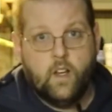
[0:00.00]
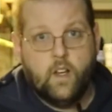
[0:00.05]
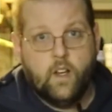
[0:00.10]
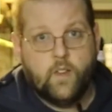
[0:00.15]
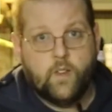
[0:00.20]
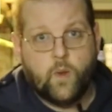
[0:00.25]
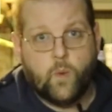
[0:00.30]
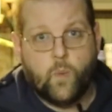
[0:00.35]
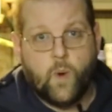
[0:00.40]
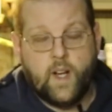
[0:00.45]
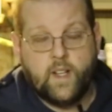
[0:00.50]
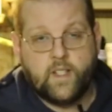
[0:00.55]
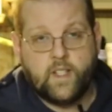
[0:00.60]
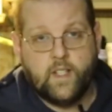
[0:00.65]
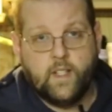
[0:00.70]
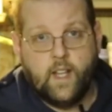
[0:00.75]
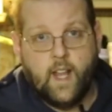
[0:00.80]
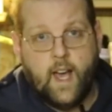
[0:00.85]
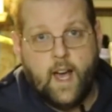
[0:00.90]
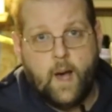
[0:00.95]
The
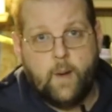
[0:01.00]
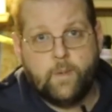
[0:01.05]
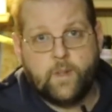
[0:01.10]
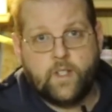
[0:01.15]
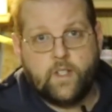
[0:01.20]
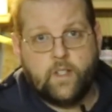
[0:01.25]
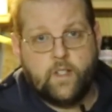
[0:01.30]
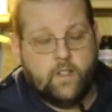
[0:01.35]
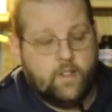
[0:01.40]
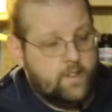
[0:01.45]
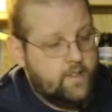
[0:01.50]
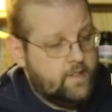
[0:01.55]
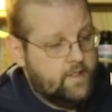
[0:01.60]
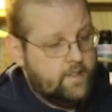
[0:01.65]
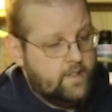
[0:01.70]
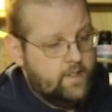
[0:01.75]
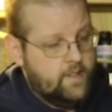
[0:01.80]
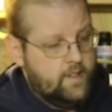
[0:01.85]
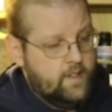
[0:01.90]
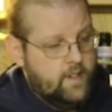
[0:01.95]
ResinLapse
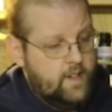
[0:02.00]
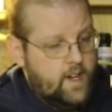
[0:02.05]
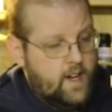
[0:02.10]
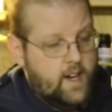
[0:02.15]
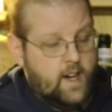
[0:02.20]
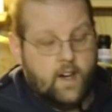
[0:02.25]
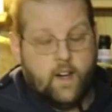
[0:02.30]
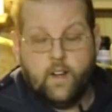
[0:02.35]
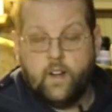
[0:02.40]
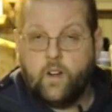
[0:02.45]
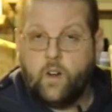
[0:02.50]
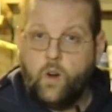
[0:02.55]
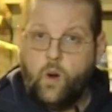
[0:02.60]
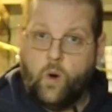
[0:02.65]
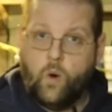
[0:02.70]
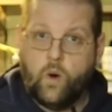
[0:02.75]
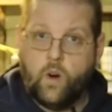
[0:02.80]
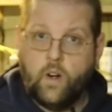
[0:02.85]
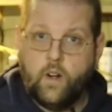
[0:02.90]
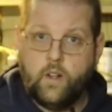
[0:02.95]

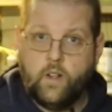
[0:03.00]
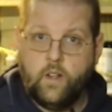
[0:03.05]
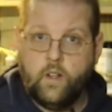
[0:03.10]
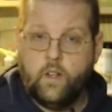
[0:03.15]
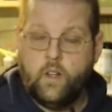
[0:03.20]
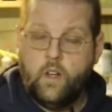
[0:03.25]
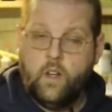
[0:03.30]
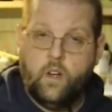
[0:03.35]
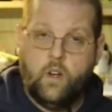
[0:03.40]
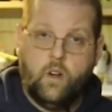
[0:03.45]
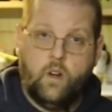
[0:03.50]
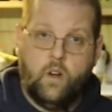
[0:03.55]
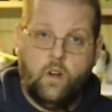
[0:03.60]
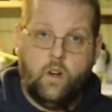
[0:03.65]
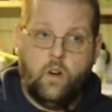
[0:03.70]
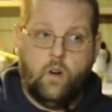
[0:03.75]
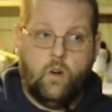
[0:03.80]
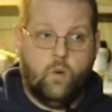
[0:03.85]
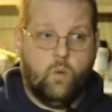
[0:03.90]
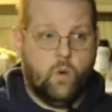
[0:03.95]
cord
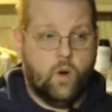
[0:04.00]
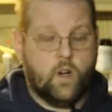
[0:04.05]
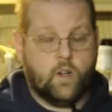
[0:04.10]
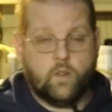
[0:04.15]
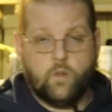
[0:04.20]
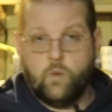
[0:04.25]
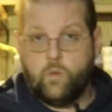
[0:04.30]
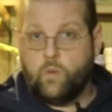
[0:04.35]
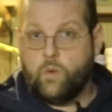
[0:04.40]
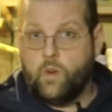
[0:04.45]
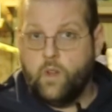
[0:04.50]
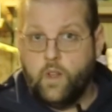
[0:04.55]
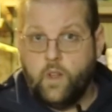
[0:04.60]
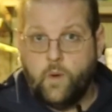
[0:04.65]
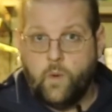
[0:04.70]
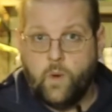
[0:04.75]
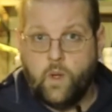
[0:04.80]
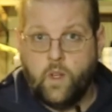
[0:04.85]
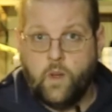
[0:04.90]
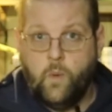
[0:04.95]
worked really,
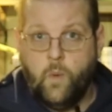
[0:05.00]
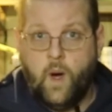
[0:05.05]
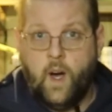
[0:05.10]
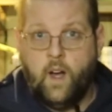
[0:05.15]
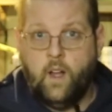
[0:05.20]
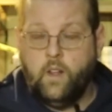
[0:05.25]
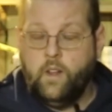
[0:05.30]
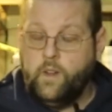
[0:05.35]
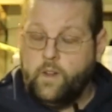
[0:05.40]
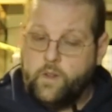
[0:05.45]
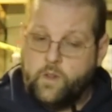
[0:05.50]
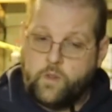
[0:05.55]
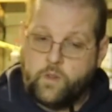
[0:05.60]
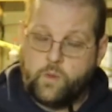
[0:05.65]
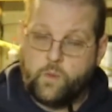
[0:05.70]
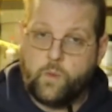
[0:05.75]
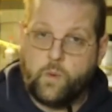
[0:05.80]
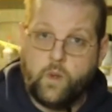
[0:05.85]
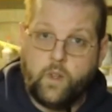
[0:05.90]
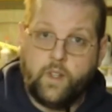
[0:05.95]
really well. It was
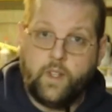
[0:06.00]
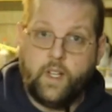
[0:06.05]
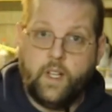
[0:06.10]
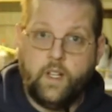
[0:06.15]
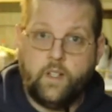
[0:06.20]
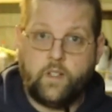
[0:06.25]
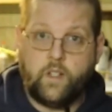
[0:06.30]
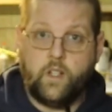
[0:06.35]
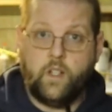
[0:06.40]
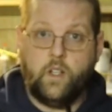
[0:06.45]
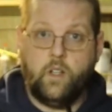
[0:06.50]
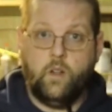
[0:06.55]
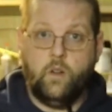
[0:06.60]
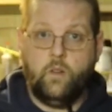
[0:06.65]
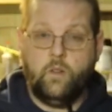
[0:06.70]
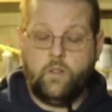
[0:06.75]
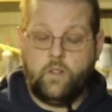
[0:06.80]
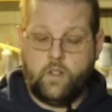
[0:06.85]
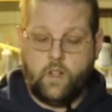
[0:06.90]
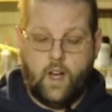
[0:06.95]
really easy to
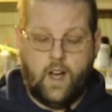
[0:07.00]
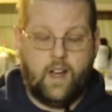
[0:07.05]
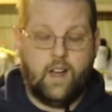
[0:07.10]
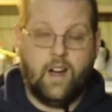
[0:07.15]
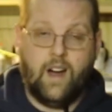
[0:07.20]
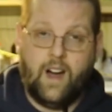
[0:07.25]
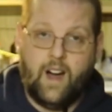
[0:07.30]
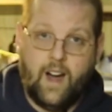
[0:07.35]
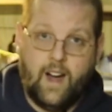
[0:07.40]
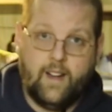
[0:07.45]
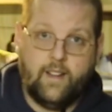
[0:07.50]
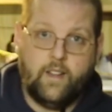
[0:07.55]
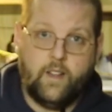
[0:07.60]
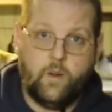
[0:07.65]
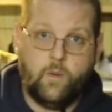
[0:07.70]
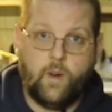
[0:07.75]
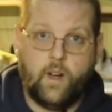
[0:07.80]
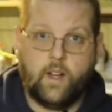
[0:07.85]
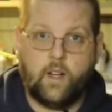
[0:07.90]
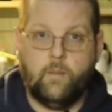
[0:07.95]
use. I highly
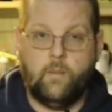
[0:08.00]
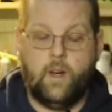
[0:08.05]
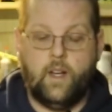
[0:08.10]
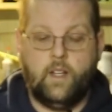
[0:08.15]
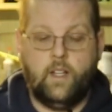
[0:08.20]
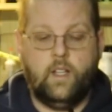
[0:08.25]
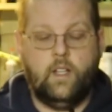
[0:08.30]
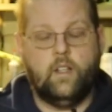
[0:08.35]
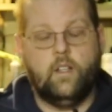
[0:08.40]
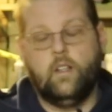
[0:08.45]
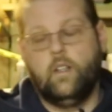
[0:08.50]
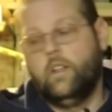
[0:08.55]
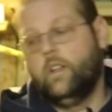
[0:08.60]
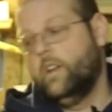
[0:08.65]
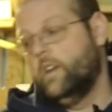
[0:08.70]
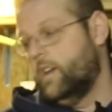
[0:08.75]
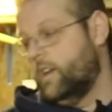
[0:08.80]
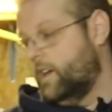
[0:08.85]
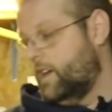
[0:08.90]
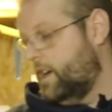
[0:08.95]
recommend it.
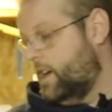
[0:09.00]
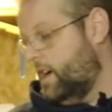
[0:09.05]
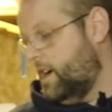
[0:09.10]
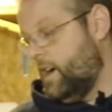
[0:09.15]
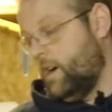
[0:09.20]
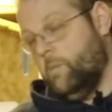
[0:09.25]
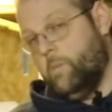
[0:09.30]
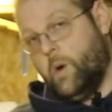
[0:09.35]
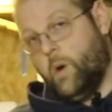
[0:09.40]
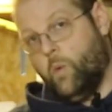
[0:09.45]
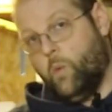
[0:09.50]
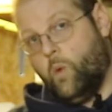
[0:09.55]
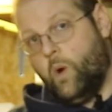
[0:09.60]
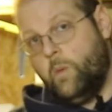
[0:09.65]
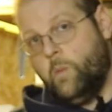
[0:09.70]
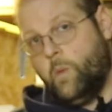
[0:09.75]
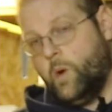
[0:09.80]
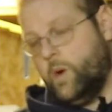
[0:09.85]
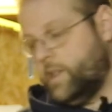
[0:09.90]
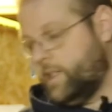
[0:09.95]
But
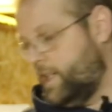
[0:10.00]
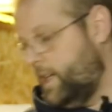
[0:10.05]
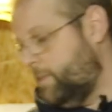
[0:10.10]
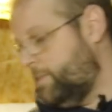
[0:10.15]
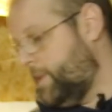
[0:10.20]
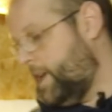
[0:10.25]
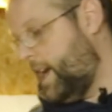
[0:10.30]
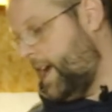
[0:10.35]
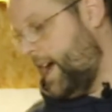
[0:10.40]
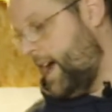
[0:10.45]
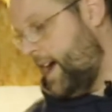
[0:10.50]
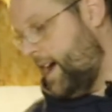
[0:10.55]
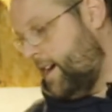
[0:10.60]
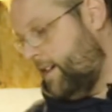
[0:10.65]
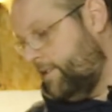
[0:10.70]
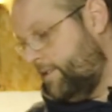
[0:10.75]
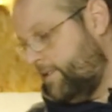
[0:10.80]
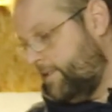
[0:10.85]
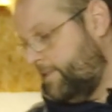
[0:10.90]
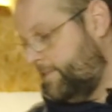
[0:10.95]
one more tip that I have